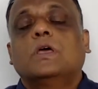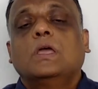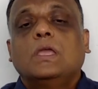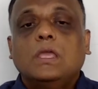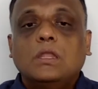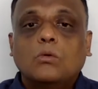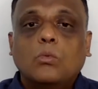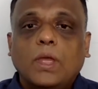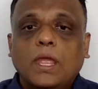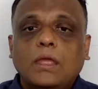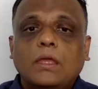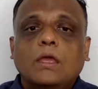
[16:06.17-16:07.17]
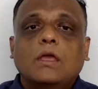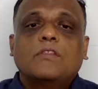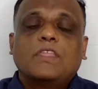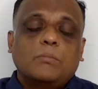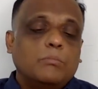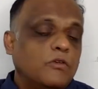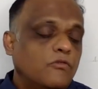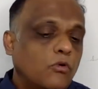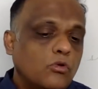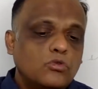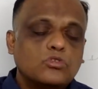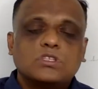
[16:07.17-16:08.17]
in a way that before
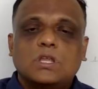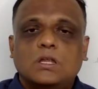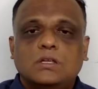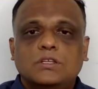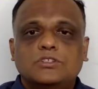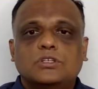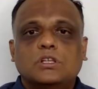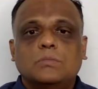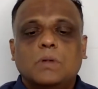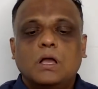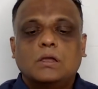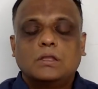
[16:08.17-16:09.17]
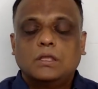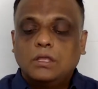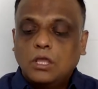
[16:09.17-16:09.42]
you start digital marketing,